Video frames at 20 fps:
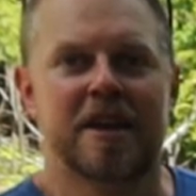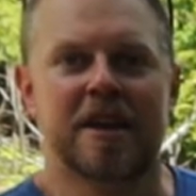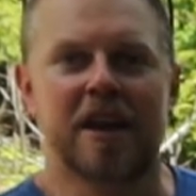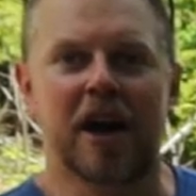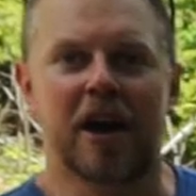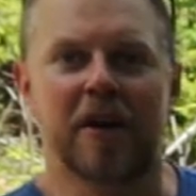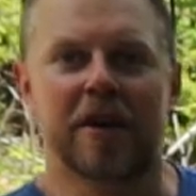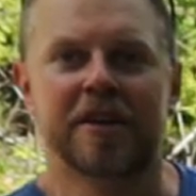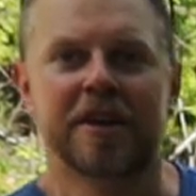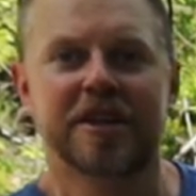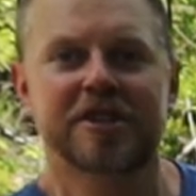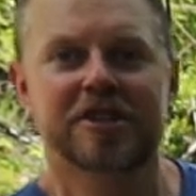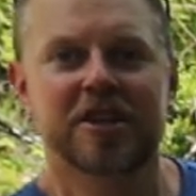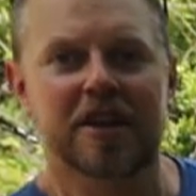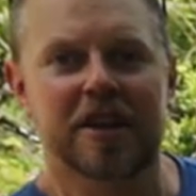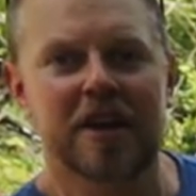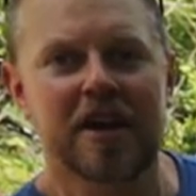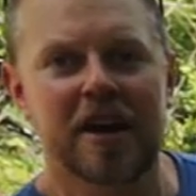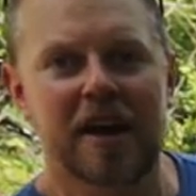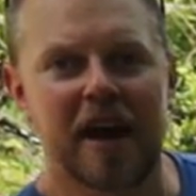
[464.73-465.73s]
Now
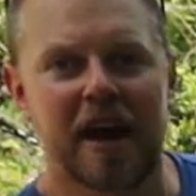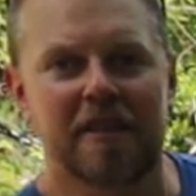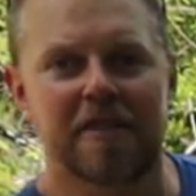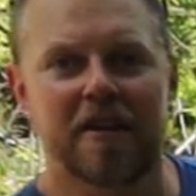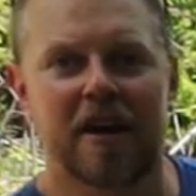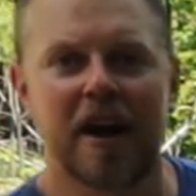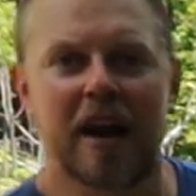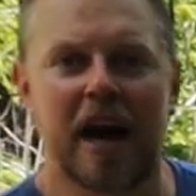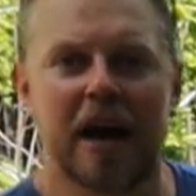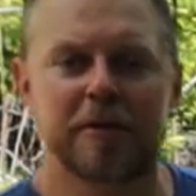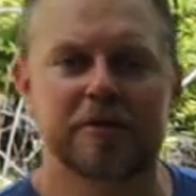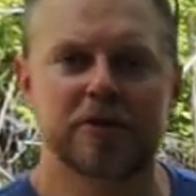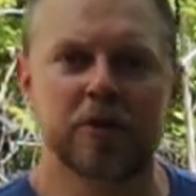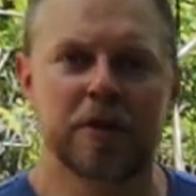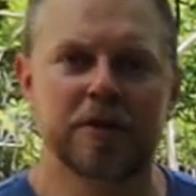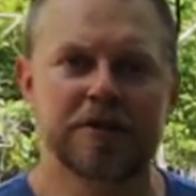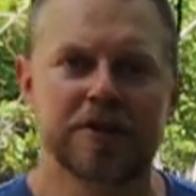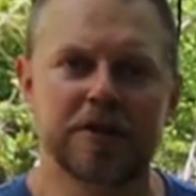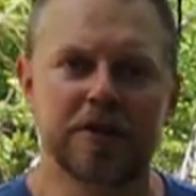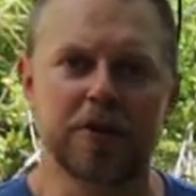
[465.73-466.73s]
initially I thought I was
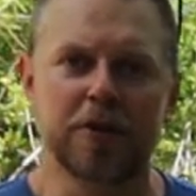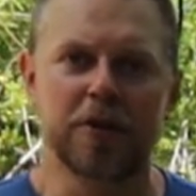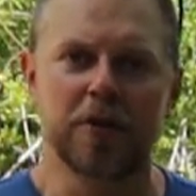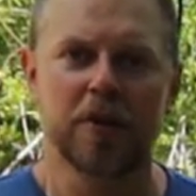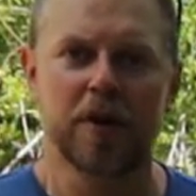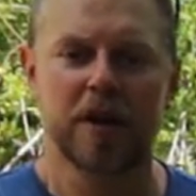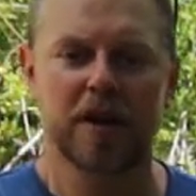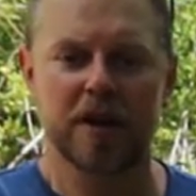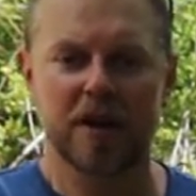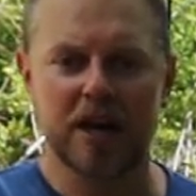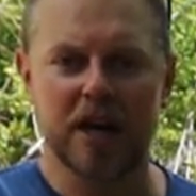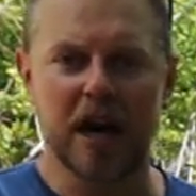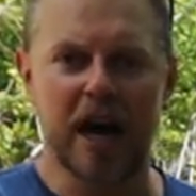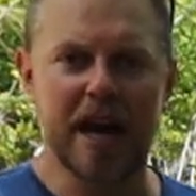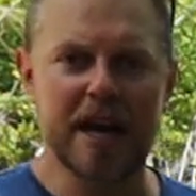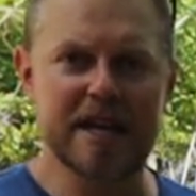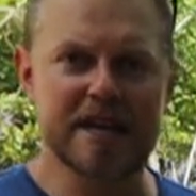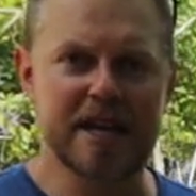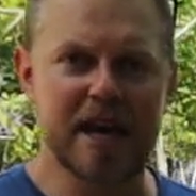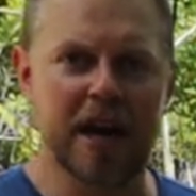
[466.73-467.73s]
going to
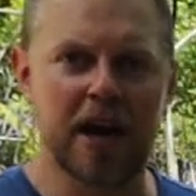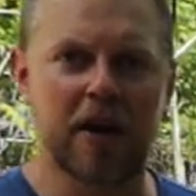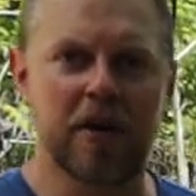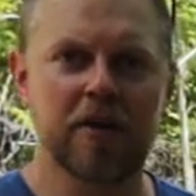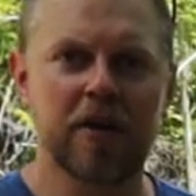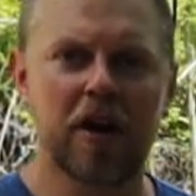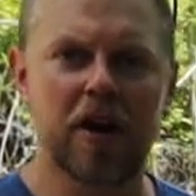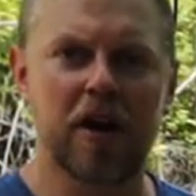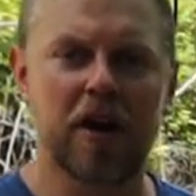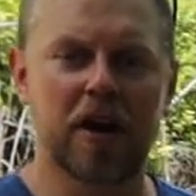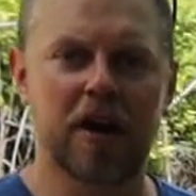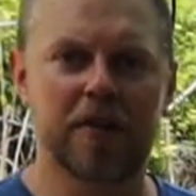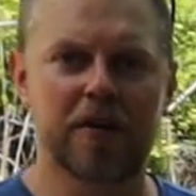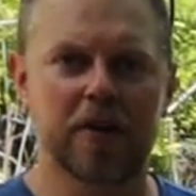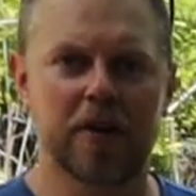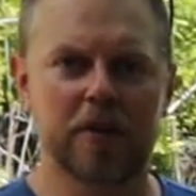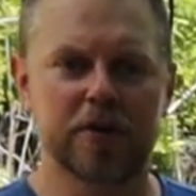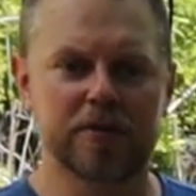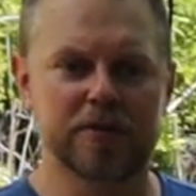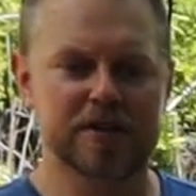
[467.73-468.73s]
cut down
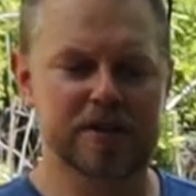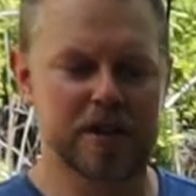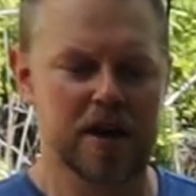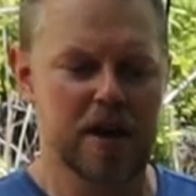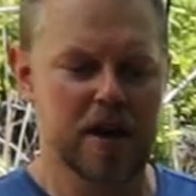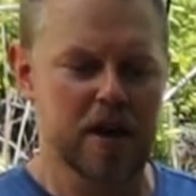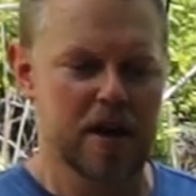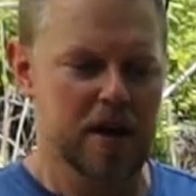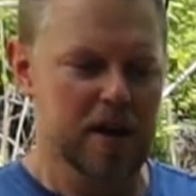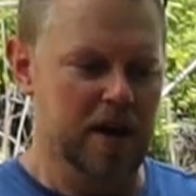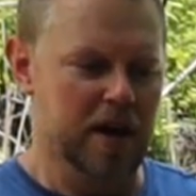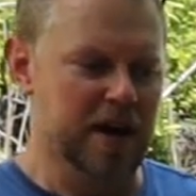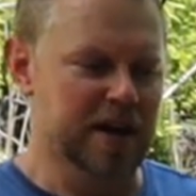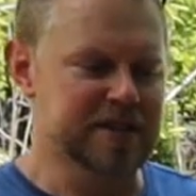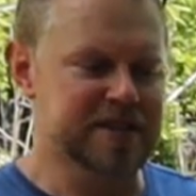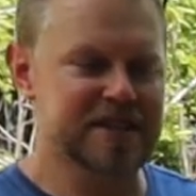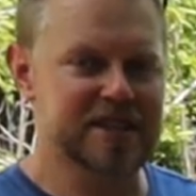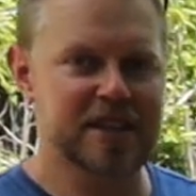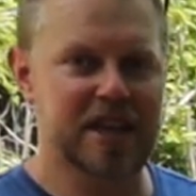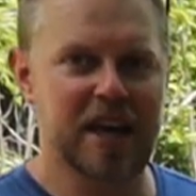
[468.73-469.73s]
on those
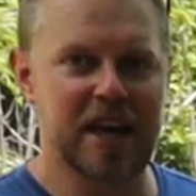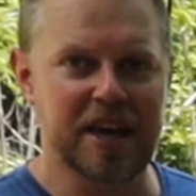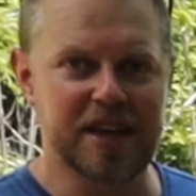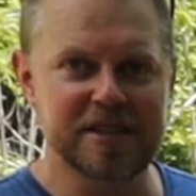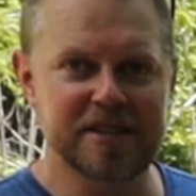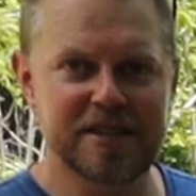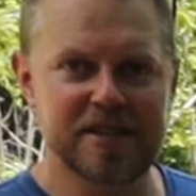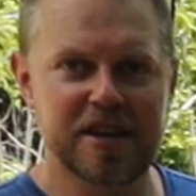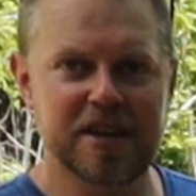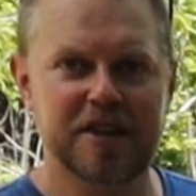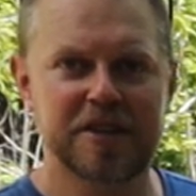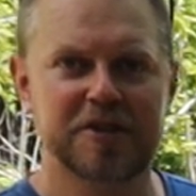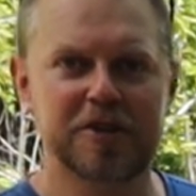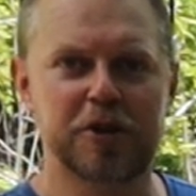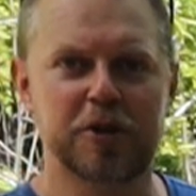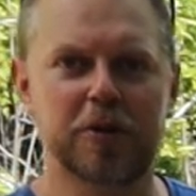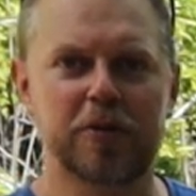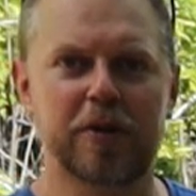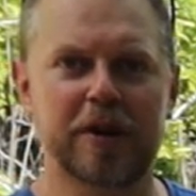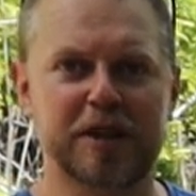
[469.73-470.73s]
uh, skids
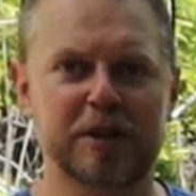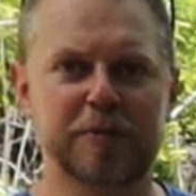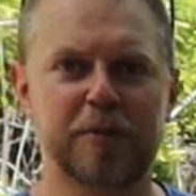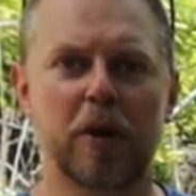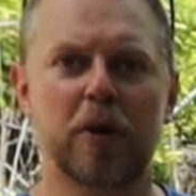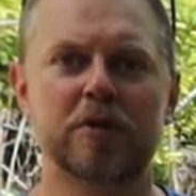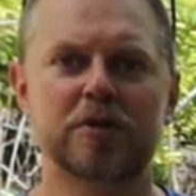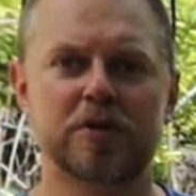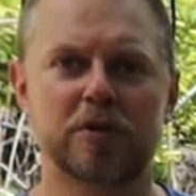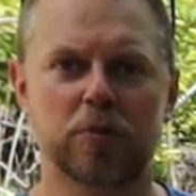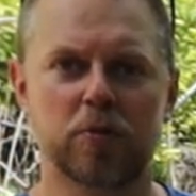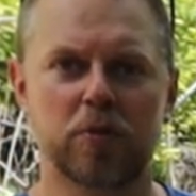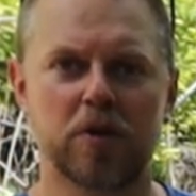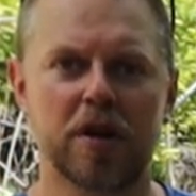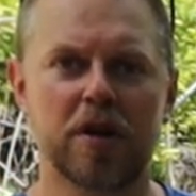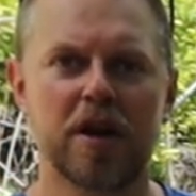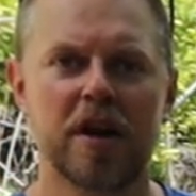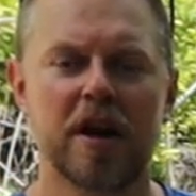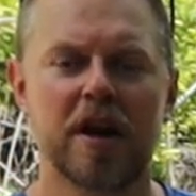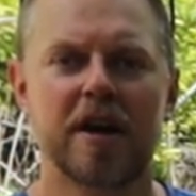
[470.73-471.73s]
to expose the
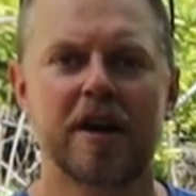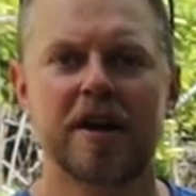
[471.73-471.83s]
wood